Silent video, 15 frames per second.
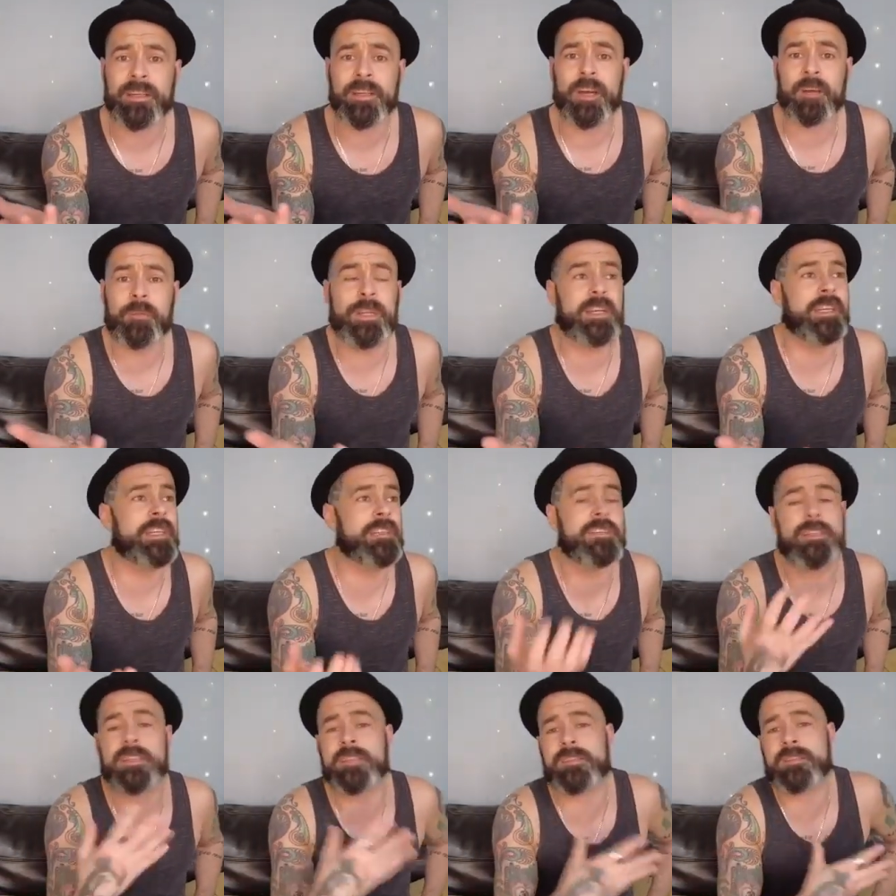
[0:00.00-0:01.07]
You know what I mean?
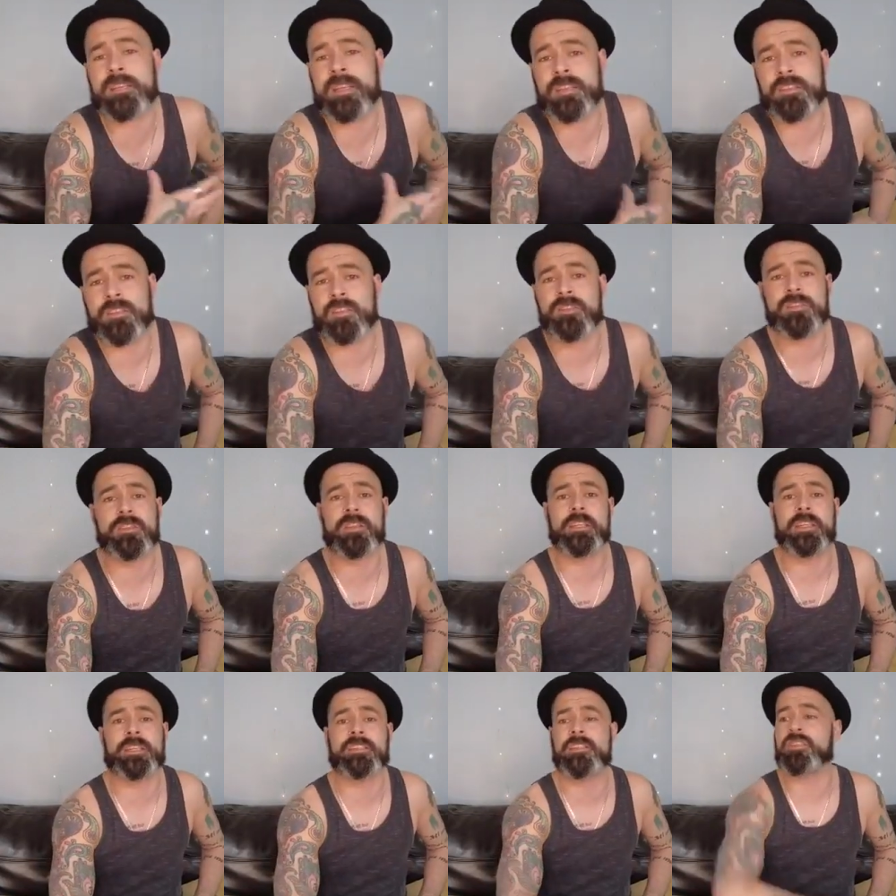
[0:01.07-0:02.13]
It's us that
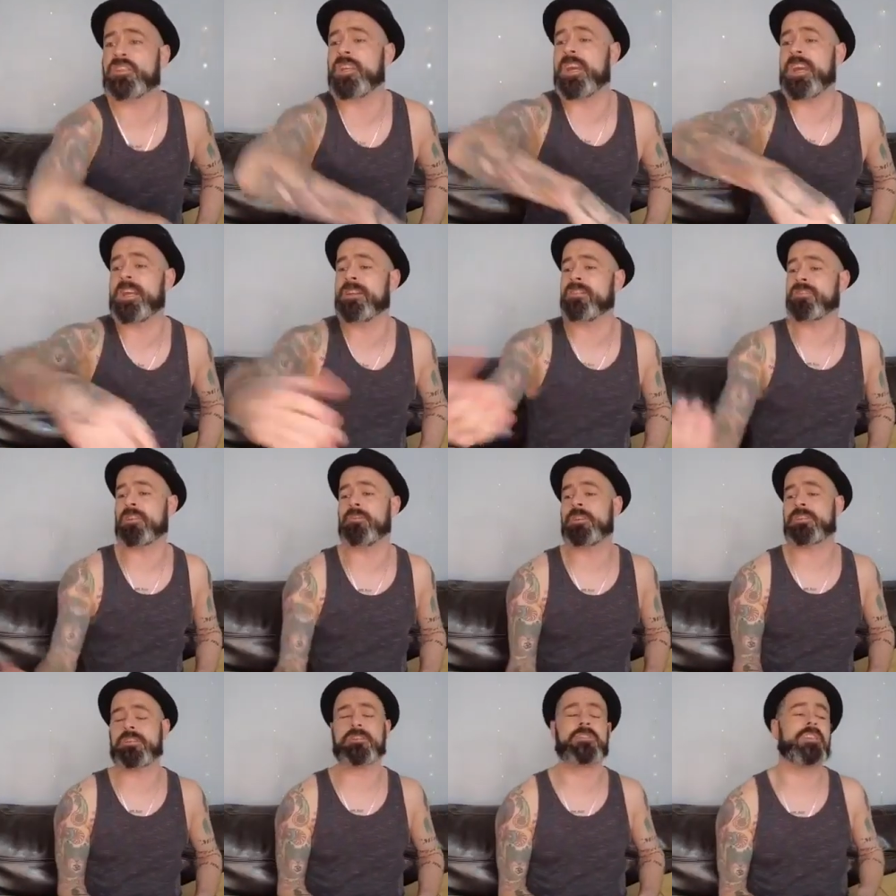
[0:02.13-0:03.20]
need to change, or
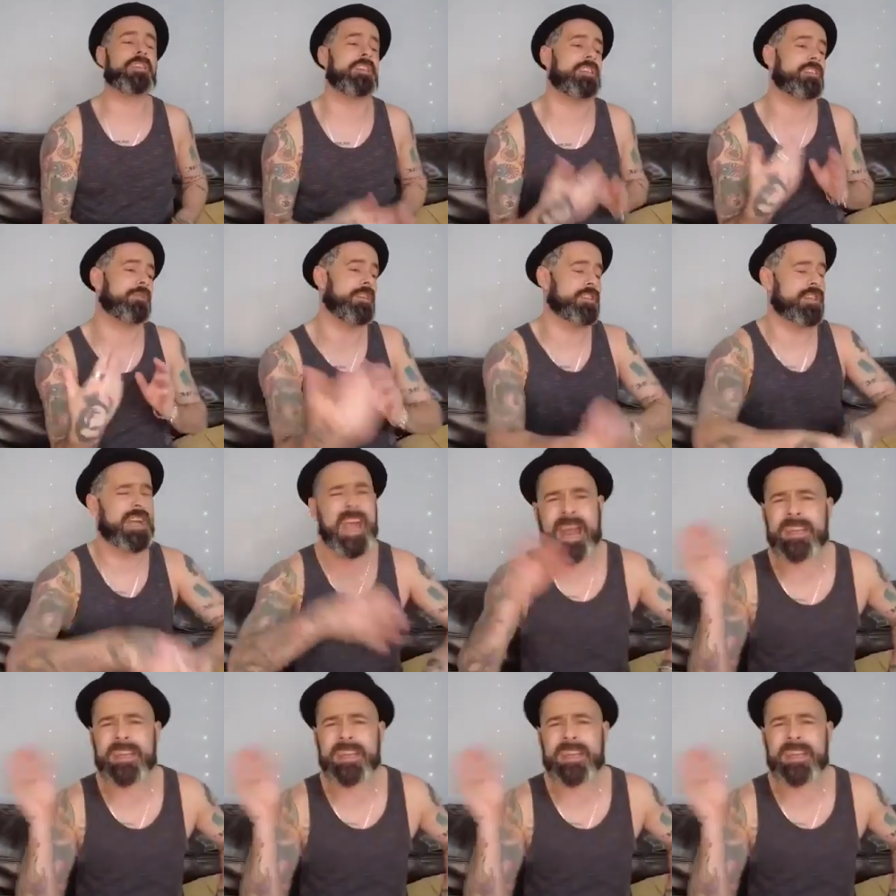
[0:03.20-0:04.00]
it's us that need to educate.